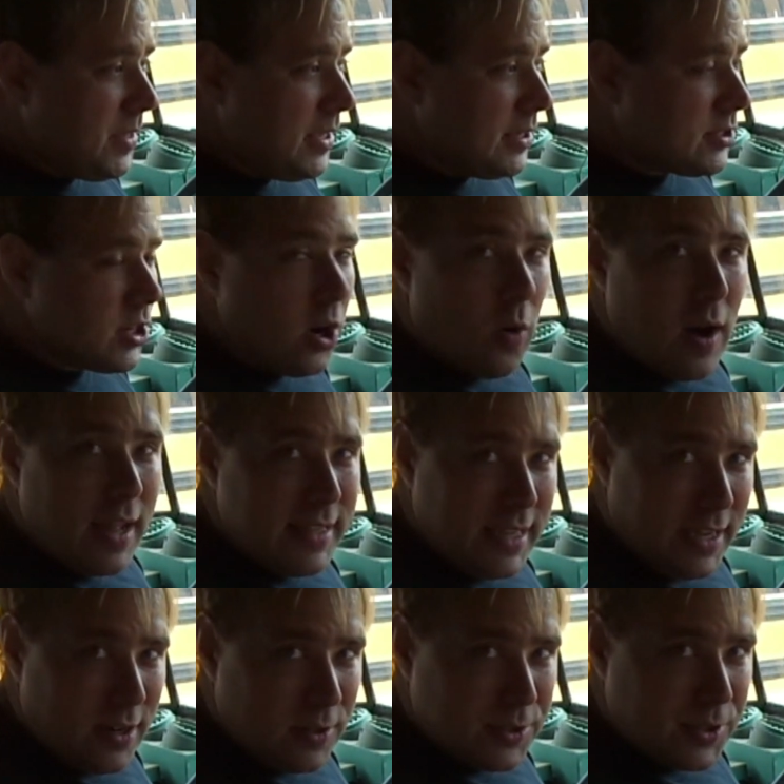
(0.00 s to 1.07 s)
is go on the
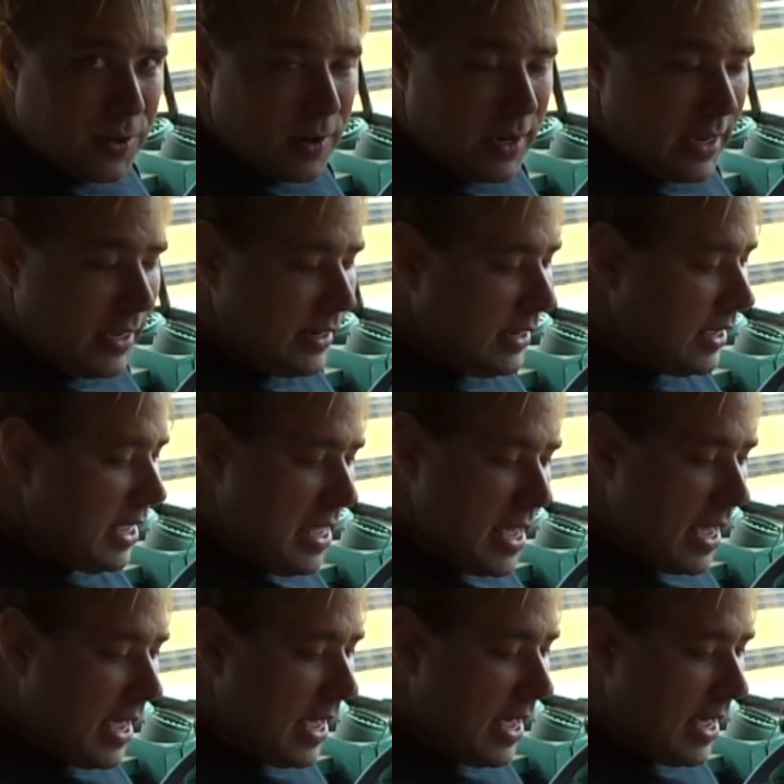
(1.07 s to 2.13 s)
Interscreen
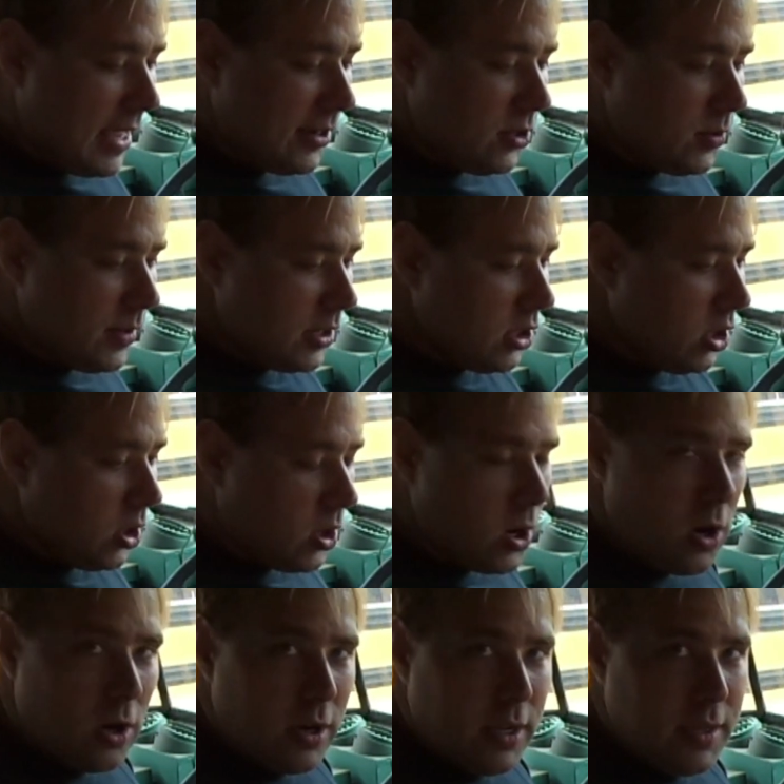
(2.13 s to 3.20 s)
and you can
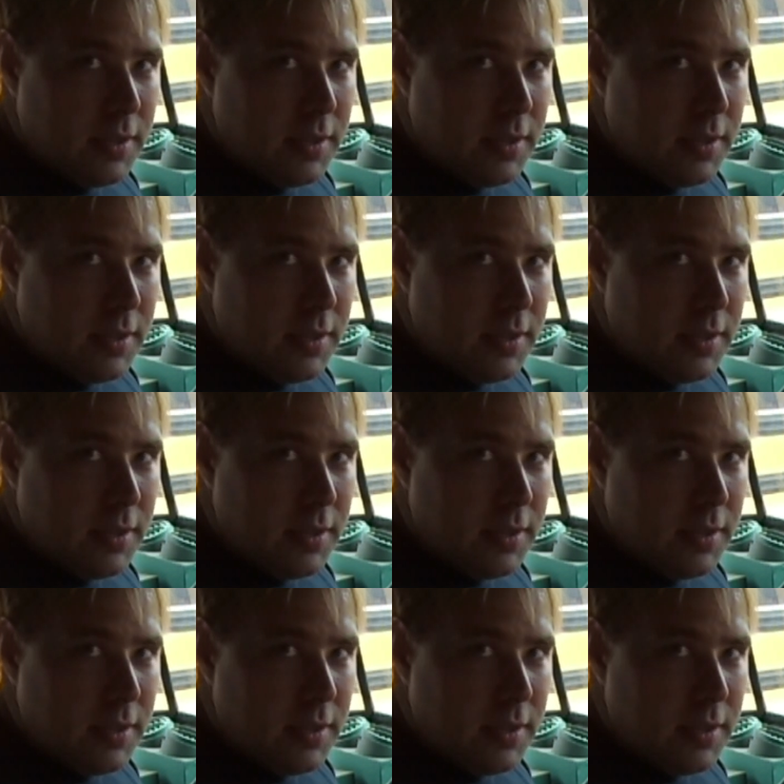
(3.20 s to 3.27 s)
learn